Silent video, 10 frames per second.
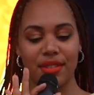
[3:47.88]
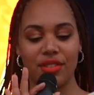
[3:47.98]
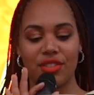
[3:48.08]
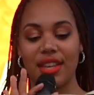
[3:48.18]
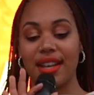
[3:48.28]

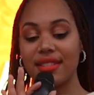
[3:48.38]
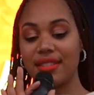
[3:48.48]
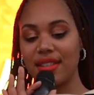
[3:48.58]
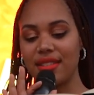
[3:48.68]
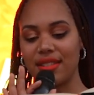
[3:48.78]
She has
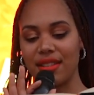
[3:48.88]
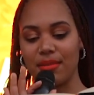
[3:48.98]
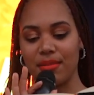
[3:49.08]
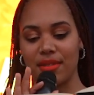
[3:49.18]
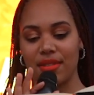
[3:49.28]

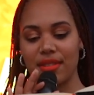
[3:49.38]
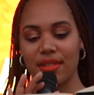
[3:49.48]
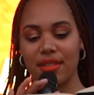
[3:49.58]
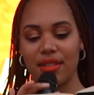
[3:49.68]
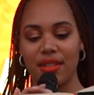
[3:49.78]
systems.
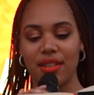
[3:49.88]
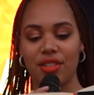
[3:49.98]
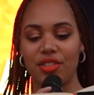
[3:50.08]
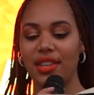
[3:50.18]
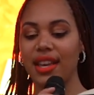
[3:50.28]

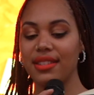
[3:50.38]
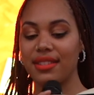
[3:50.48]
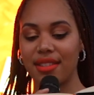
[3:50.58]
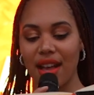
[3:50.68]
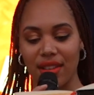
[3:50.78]
She has
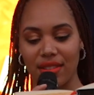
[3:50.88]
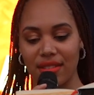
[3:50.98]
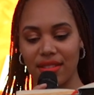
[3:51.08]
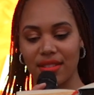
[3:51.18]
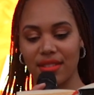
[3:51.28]

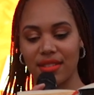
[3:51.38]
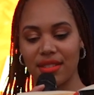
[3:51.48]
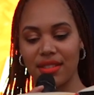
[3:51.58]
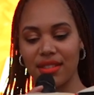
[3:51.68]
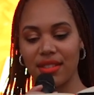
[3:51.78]
cells.
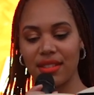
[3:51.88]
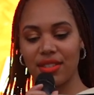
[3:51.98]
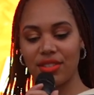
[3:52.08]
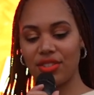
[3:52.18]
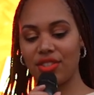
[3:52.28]

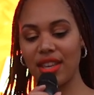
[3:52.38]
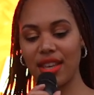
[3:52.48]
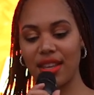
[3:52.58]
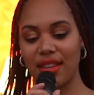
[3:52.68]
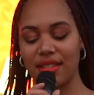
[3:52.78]

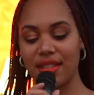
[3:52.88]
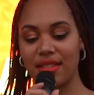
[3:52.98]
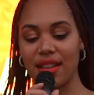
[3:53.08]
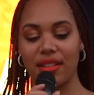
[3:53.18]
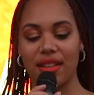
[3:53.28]
She is a
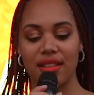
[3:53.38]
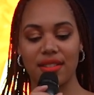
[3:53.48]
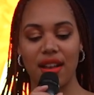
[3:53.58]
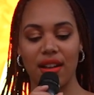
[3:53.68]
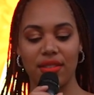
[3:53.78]
cell
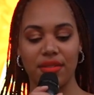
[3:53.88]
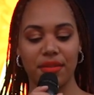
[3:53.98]
herself.